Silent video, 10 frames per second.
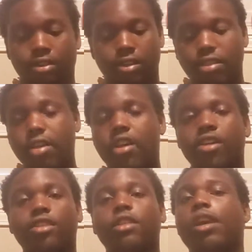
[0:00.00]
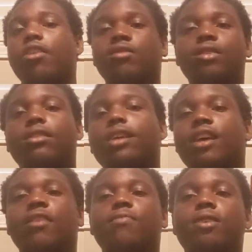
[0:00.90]
like you said, scarcely
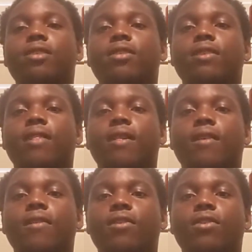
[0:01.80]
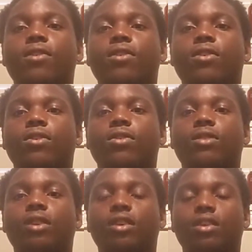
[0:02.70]
saved, man. You know,
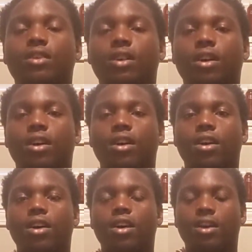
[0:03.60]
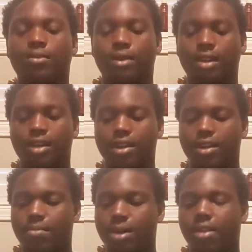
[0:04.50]
what they
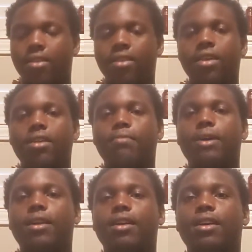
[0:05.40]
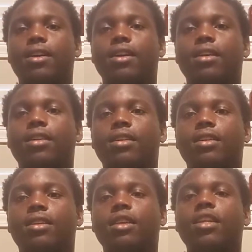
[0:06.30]
call it, by the
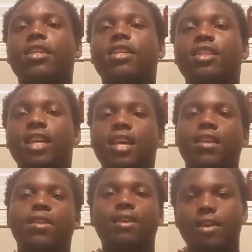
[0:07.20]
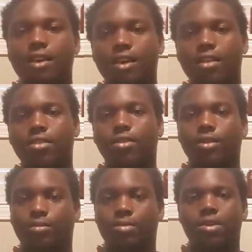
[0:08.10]
skin of your teeth, so
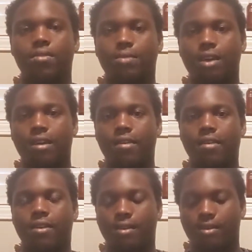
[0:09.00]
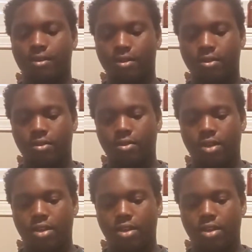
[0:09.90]
to speak, man. You know,